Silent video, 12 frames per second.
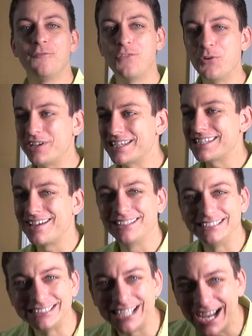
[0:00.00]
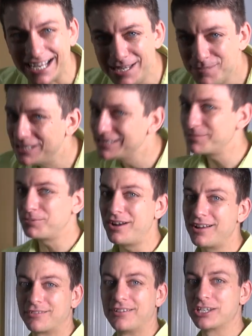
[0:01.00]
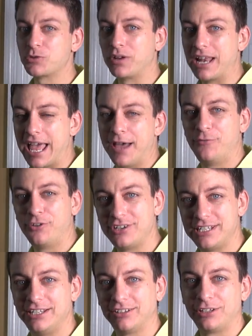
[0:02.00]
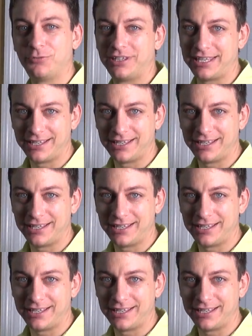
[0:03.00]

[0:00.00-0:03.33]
Focus on tiny bits of progress whenever dealing with